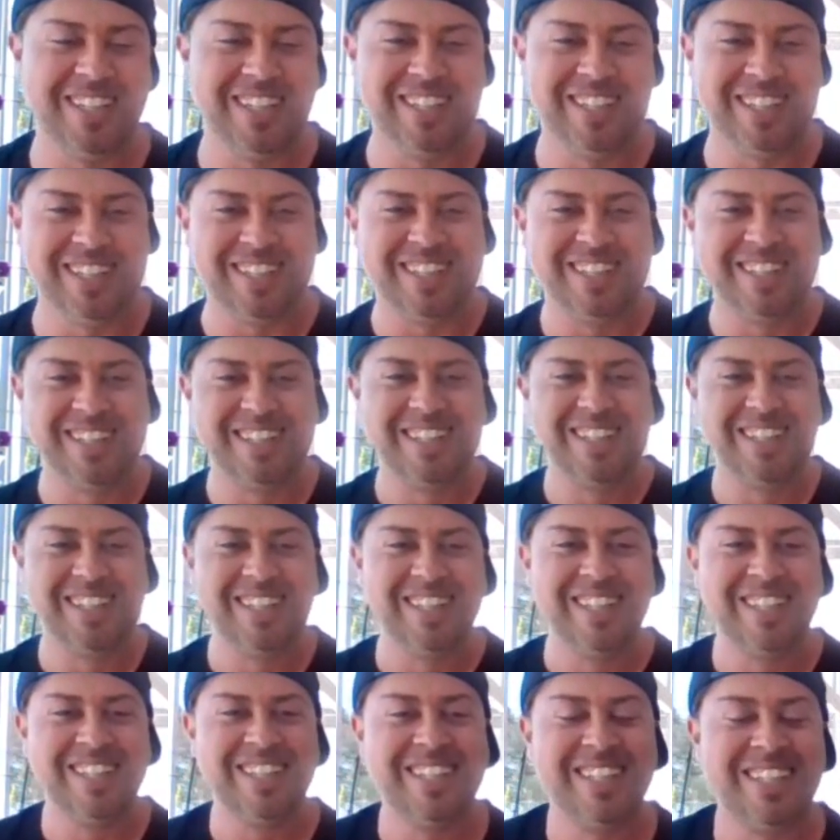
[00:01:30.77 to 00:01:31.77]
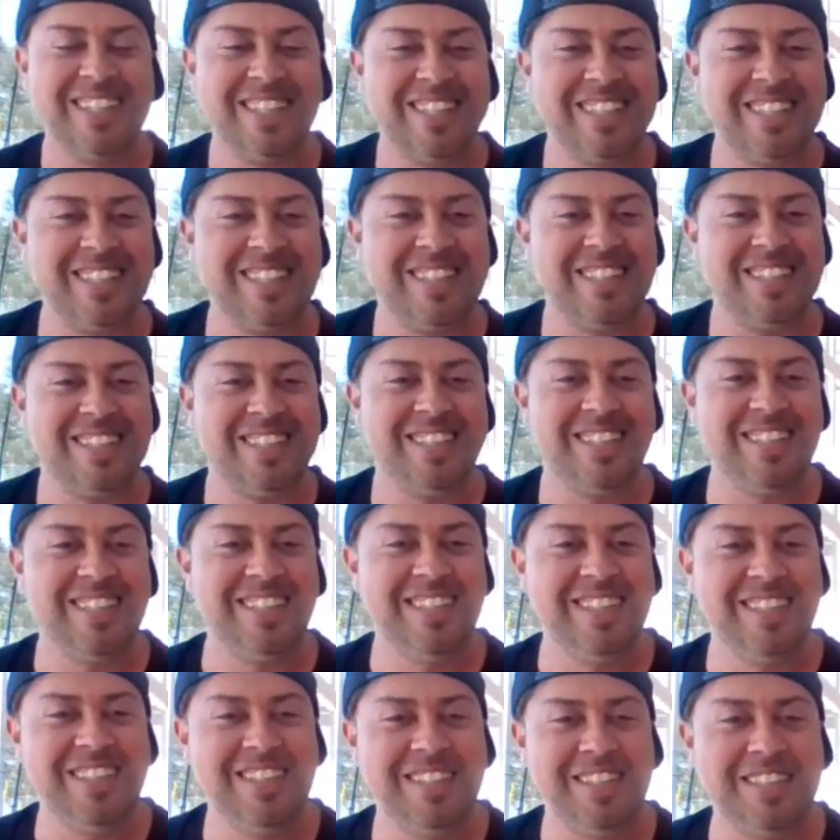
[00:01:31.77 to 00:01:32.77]

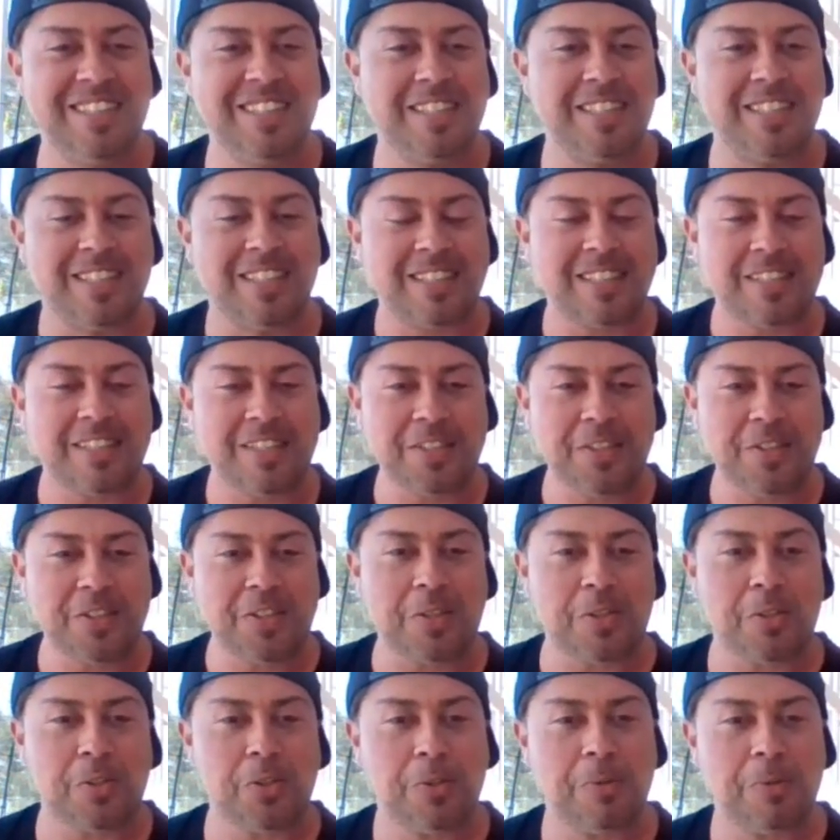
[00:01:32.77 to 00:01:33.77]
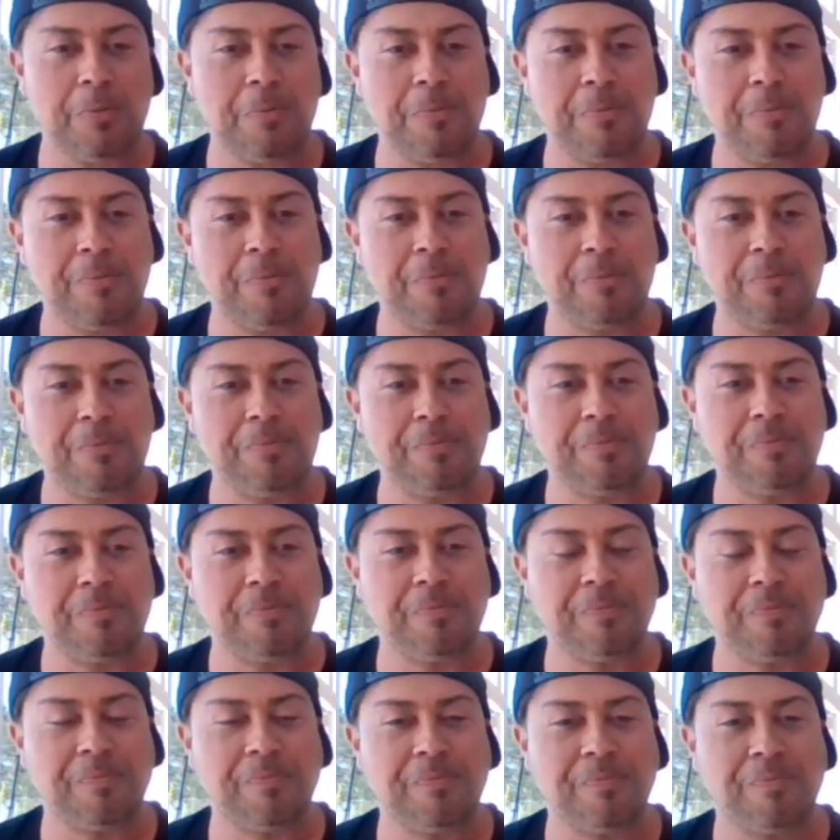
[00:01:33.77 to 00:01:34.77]

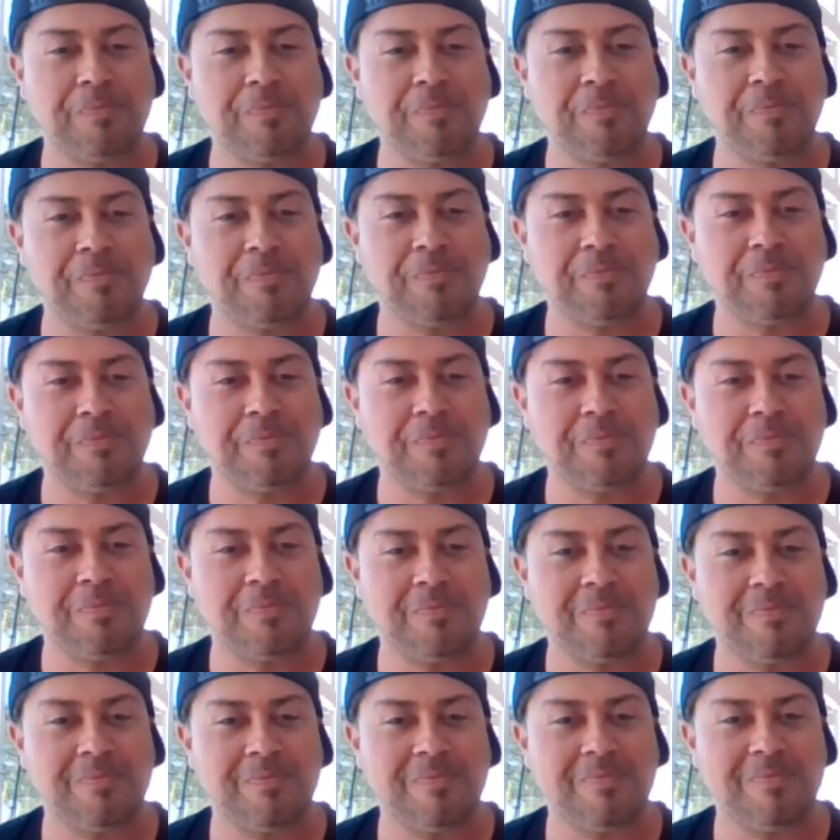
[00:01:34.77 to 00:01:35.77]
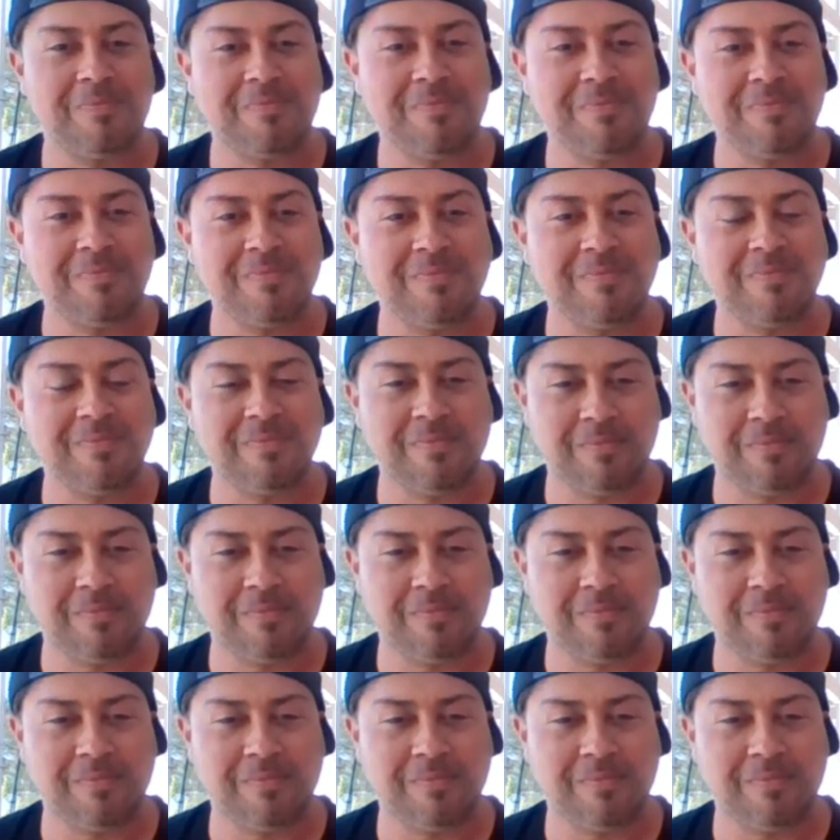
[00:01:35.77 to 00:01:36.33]
(silent)